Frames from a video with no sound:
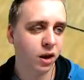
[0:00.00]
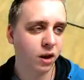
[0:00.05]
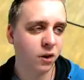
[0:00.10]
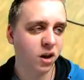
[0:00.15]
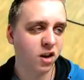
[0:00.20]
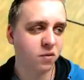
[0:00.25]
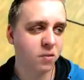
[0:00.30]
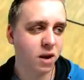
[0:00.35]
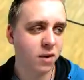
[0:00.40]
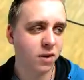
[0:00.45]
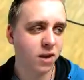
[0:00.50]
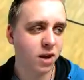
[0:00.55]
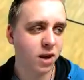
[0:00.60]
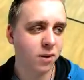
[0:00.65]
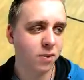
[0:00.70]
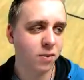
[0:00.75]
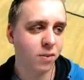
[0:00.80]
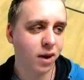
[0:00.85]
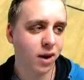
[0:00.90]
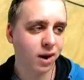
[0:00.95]
think they've made
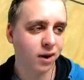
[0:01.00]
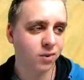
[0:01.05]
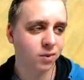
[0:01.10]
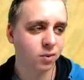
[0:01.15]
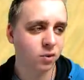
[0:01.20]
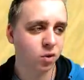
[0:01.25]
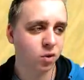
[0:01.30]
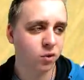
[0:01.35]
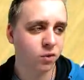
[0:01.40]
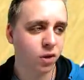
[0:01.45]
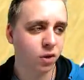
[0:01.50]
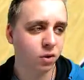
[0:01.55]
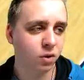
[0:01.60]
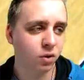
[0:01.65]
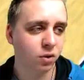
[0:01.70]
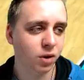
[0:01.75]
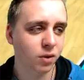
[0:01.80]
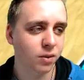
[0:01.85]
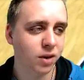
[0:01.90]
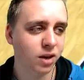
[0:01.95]
the impact move that
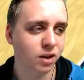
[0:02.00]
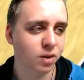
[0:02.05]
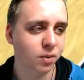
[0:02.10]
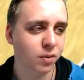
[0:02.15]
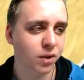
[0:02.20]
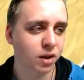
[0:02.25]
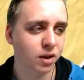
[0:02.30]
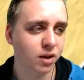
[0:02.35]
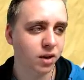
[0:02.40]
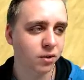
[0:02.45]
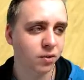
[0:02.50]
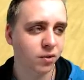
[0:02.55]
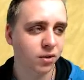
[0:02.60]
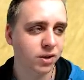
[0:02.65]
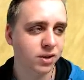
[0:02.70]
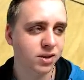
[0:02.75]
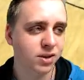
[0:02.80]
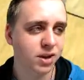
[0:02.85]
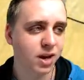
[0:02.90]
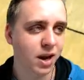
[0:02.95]
would really make the big
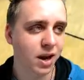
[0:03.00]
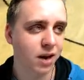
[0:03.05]
difference